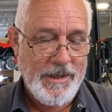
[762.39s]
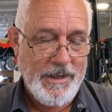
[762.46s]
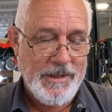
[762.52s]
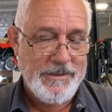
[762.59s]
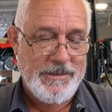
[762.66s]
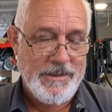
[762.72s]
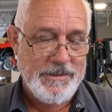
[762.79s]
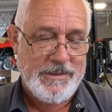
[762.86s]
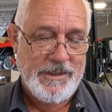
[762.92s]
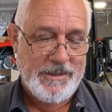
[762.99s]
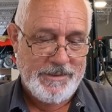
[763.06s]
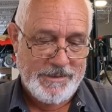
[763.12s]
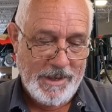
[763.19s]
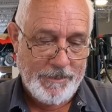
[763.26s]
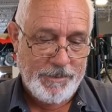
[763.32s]
Is this
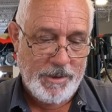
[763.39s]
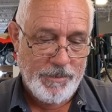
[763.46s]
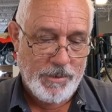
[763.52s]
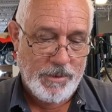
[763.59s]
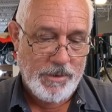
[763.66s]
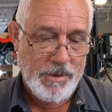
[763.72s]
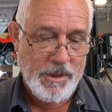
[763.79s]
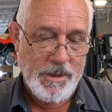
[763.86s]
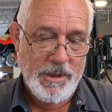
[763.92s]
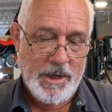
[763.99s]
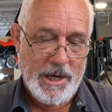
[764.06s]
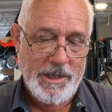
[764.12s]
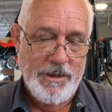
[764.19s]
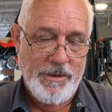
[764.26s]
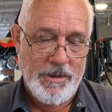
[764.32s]
acceptable?
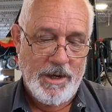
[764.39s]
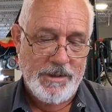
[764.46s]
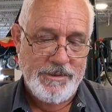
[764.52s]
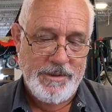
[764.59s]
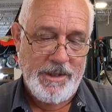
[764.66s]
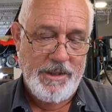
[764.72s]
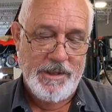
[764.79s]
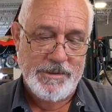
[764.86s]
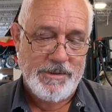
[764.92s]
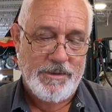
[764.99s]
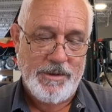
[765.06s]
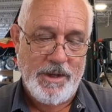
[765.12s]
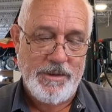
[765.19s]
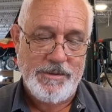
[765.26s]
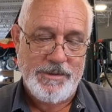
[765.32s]
I do not see this
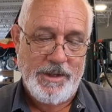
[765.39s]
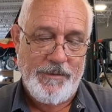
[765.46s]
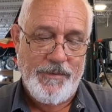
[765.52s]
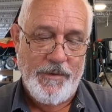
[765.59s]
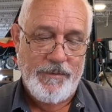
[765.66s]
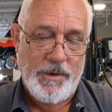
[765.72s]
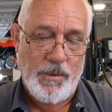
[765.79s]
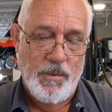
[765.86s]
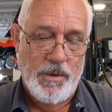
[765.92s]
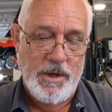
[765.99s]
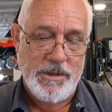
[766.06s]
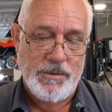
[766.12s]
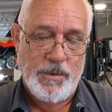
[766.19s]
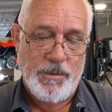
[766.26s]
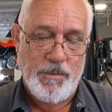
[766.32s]
on other
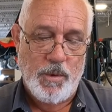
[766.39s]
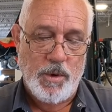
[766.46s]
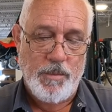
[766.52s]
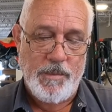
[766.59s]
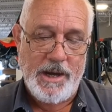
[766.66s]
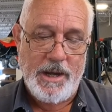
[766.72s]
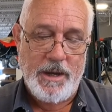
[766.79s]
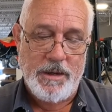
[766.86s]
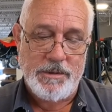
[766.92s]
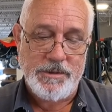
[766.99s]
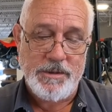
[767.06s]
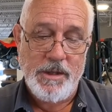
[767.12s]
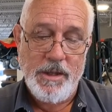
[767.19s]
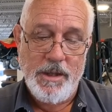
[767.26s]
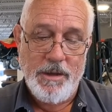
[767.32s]
Z51s with more miles.